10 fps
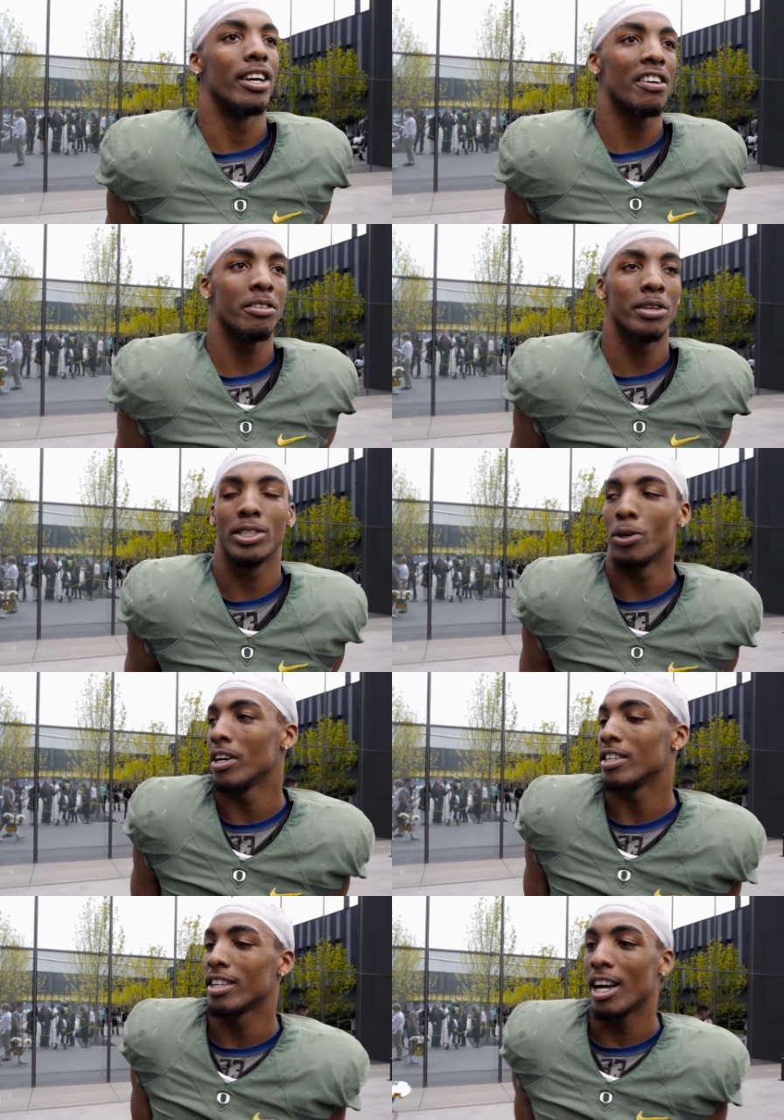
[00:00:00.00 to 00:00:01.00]
everyone's doing
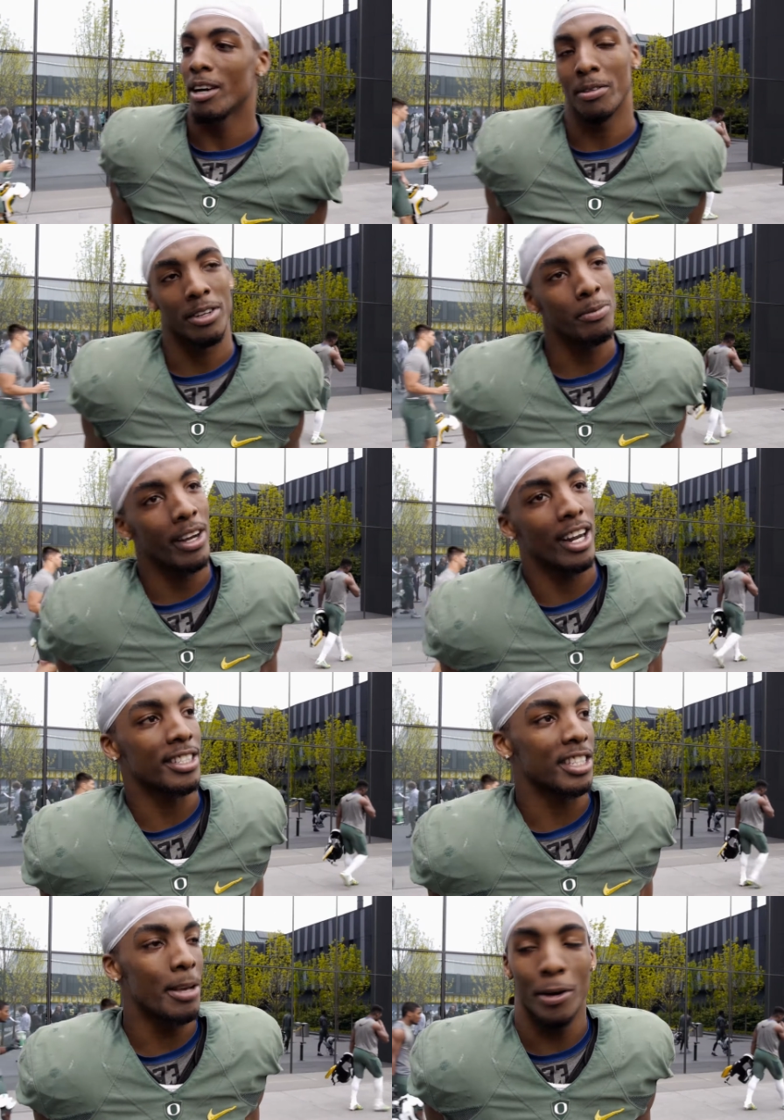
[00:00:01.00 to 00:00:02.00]
their job. You might
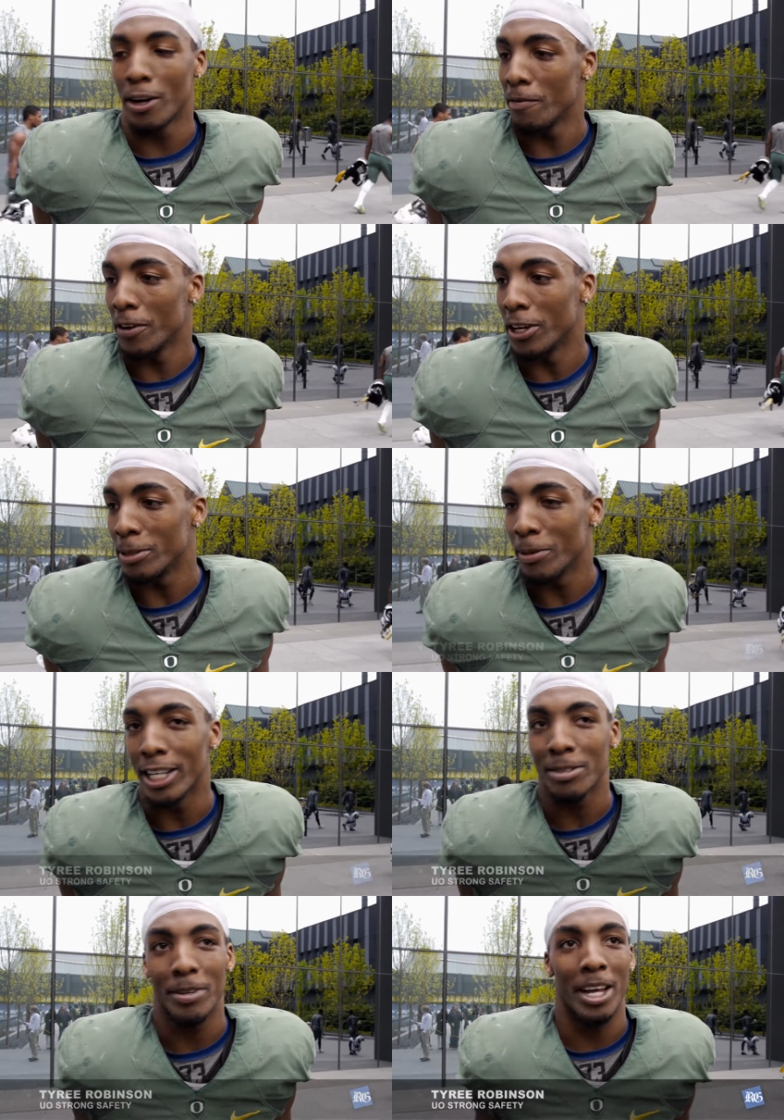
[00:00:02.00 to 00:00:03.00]
not see me on the field as
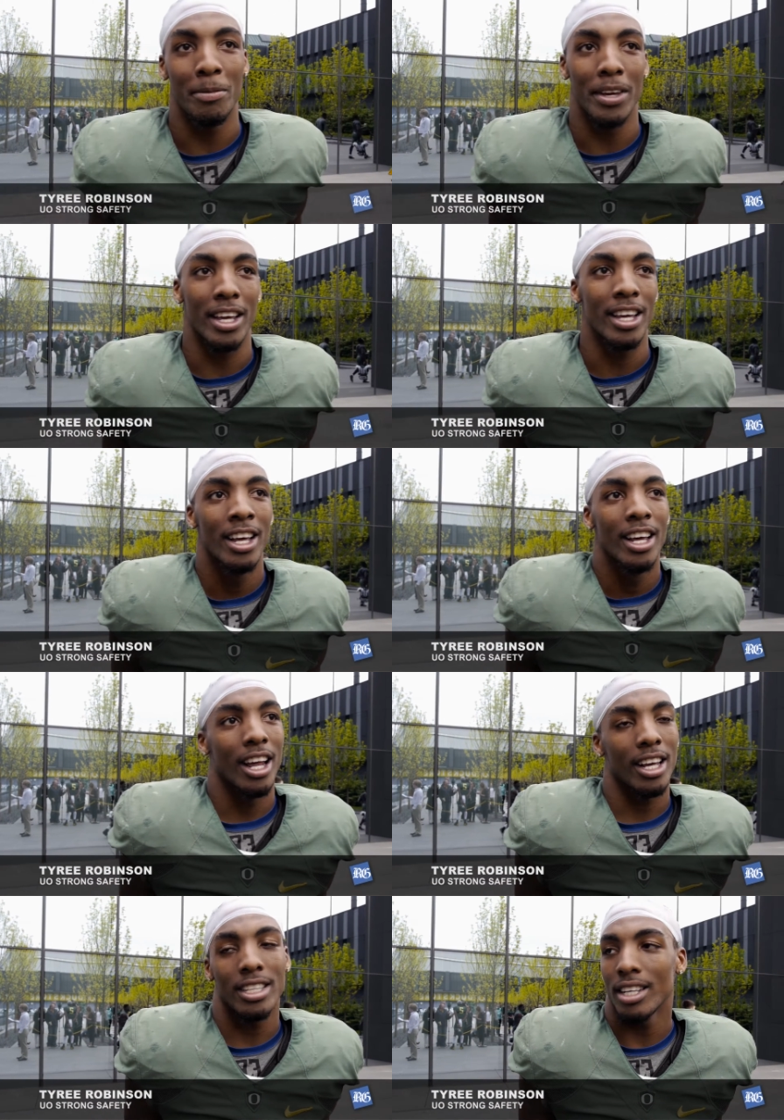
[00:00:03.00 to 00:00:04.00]
much, but I mean,
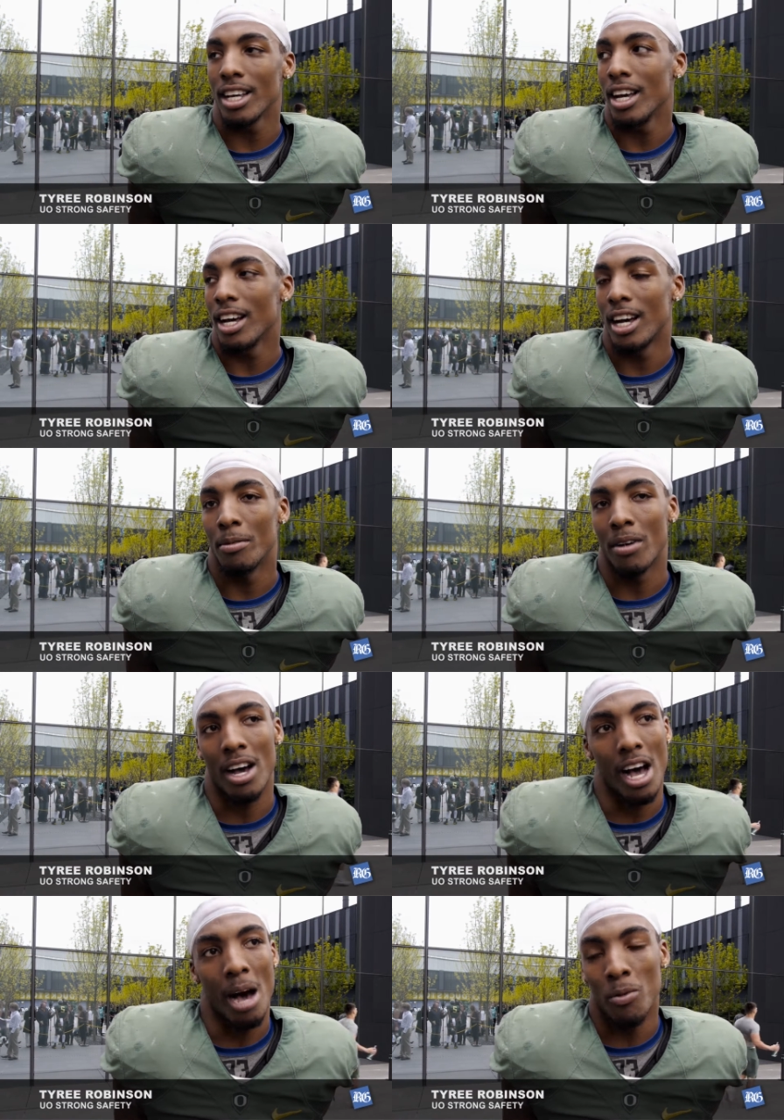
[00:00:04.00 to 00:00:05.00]
like I said, um,
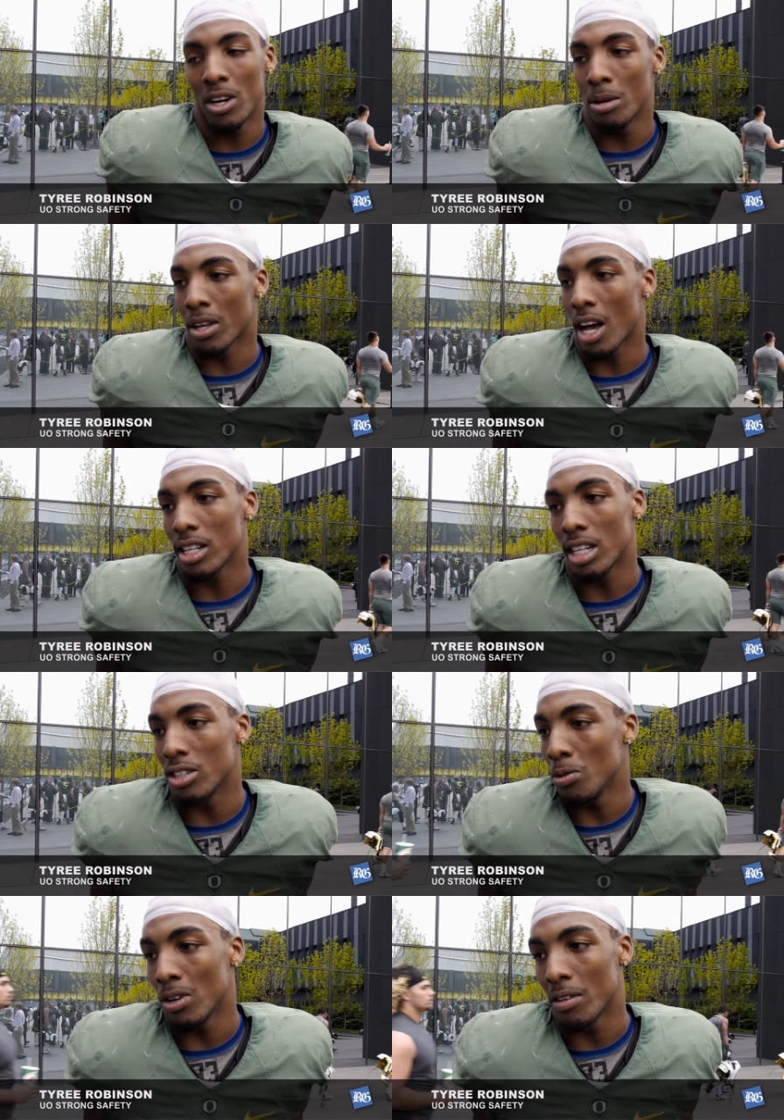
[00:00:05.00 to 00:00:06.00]
I'm one of them guys that
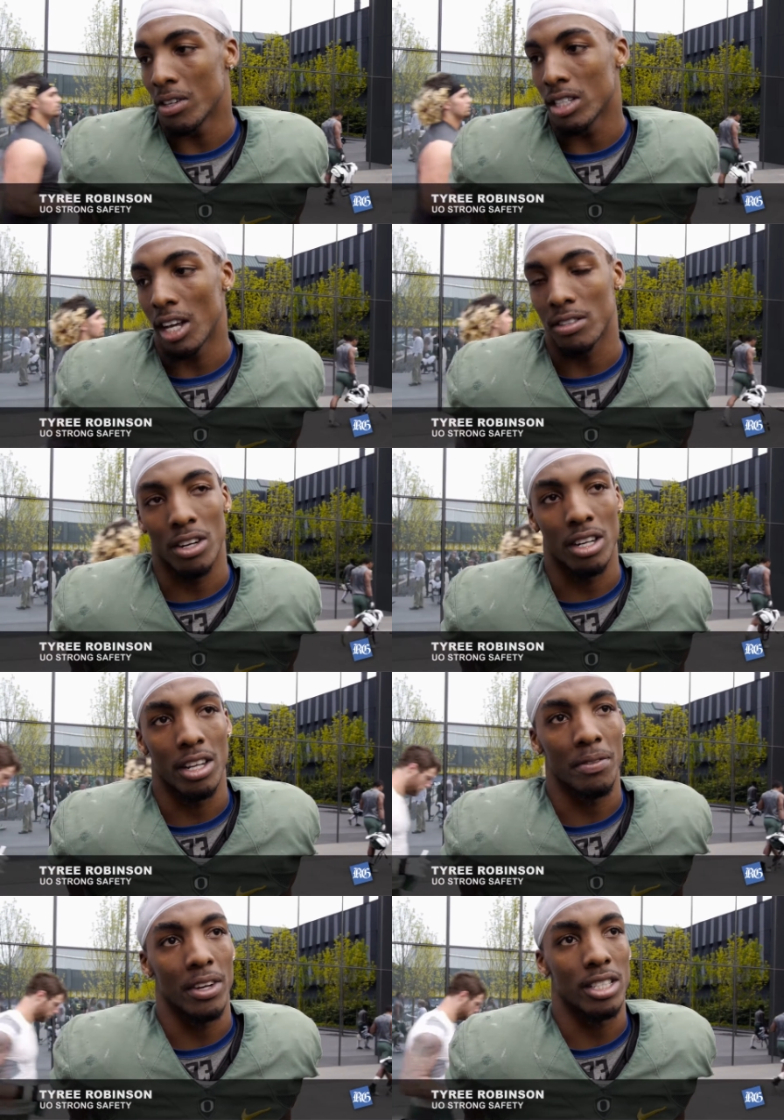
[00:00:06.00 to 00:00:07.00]
do whatever it takes on the
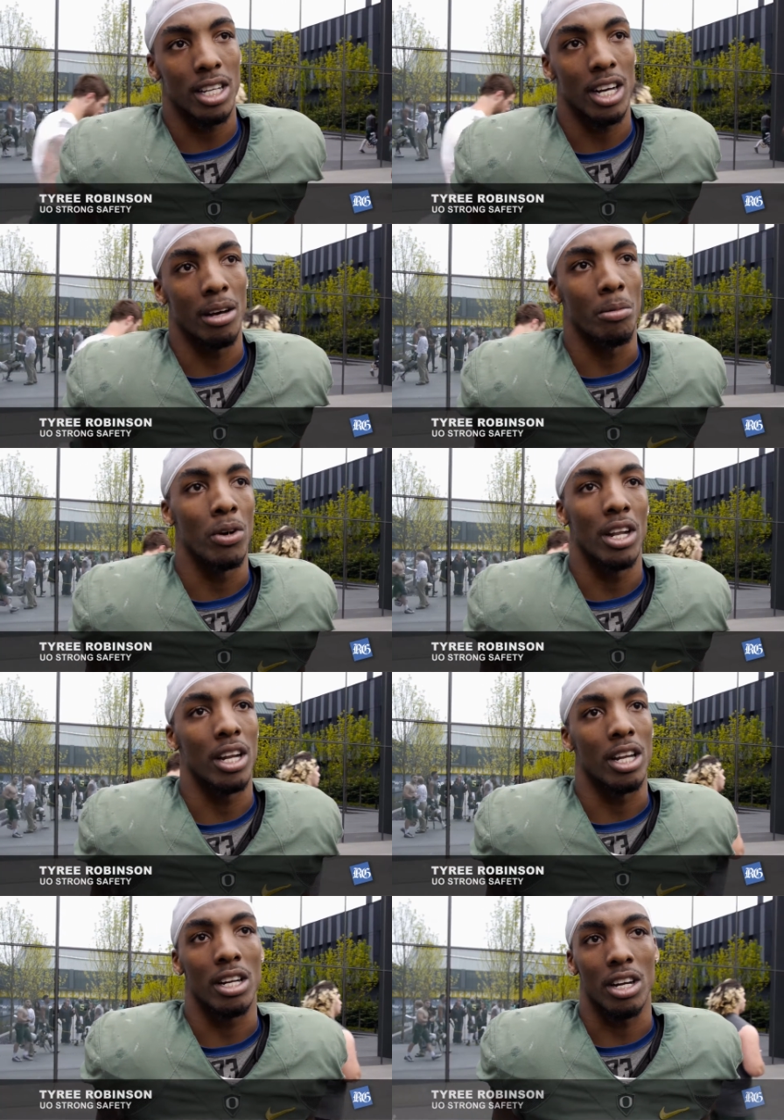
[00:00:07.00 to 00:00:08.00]
defense. I'm um, willing
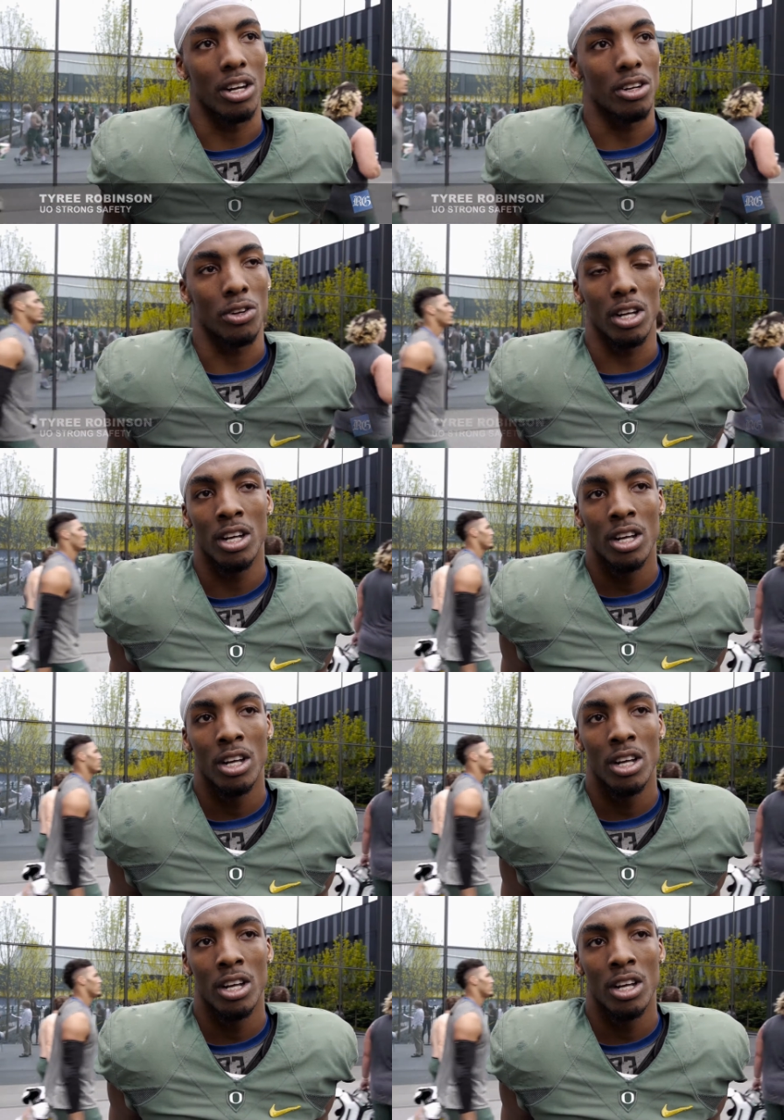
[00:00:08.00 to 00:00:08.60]
to, you know, do the